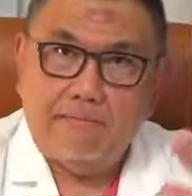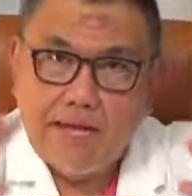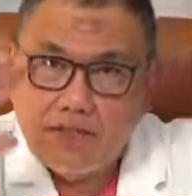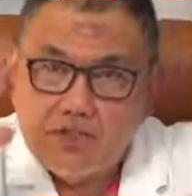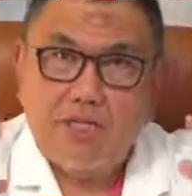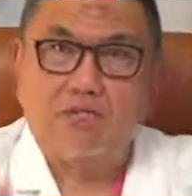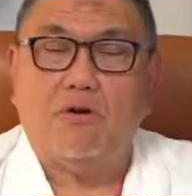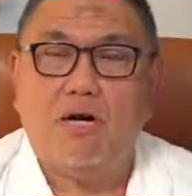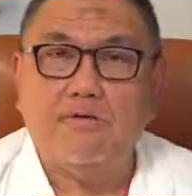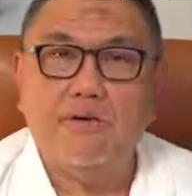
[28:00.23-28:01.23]
adjust your
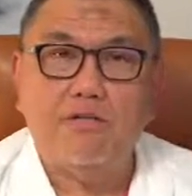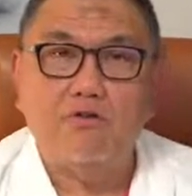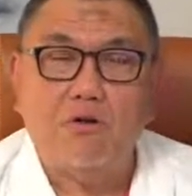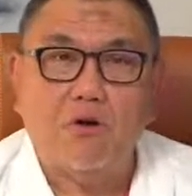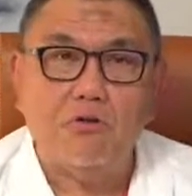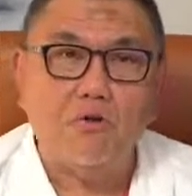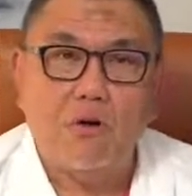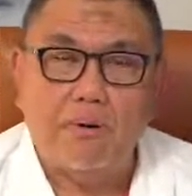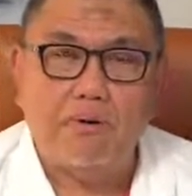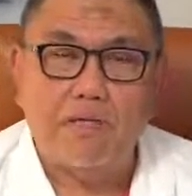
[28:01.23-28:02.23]
heart rate. You all know
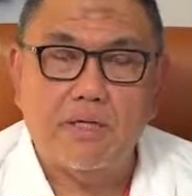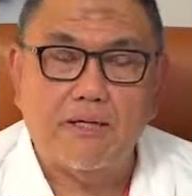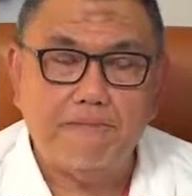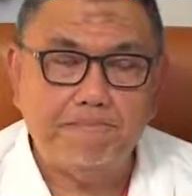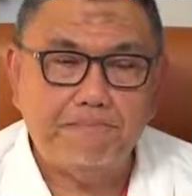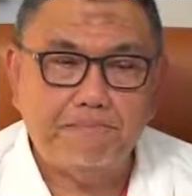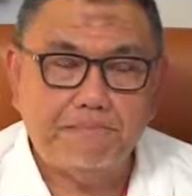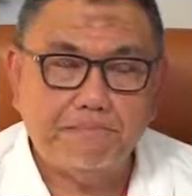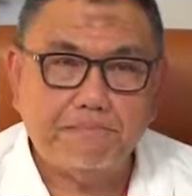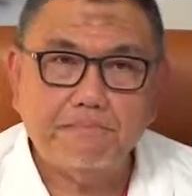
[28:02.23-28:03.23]
about the
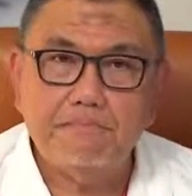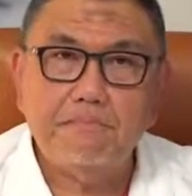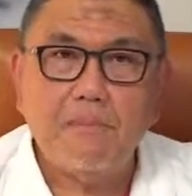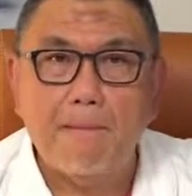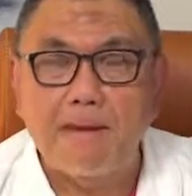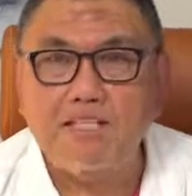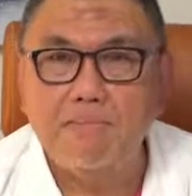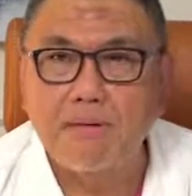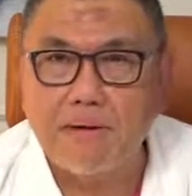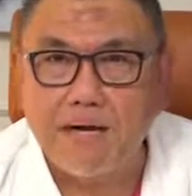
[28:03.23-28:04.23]

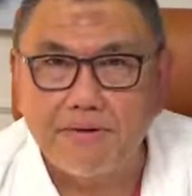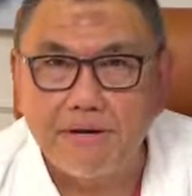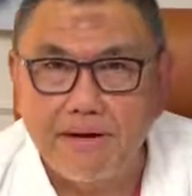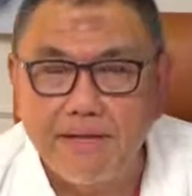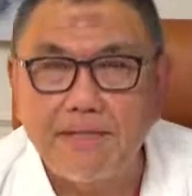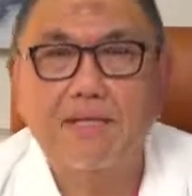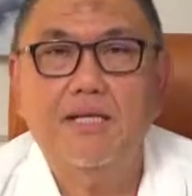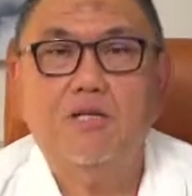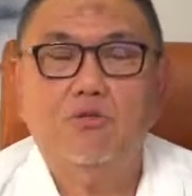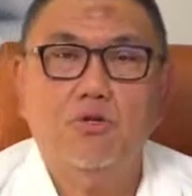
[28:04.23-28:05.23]
maximum heart rate, right?
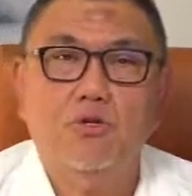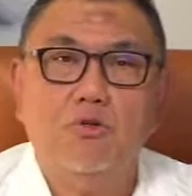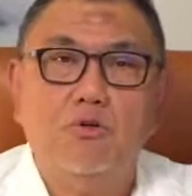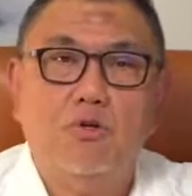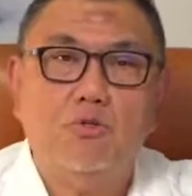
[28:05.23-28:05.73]
So you know your